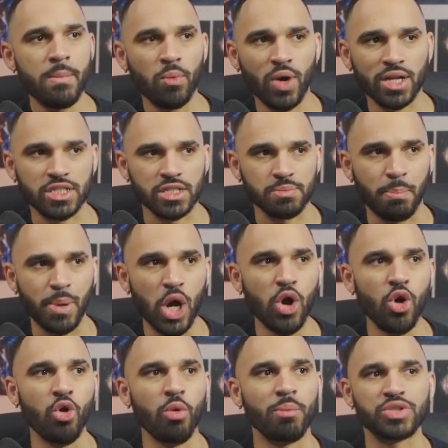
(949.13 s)
Watch this.
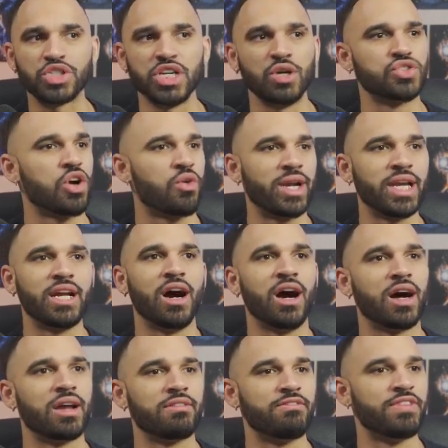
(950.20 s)
Boom, shield's already
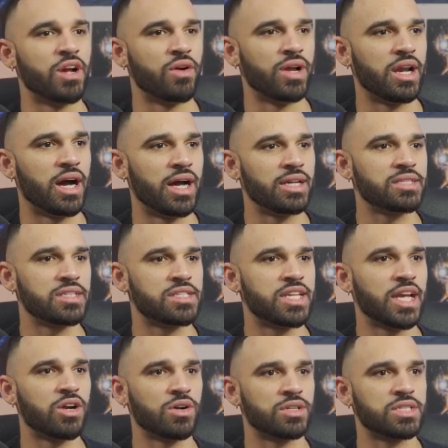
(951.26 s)
gone. Very nice. Let's take our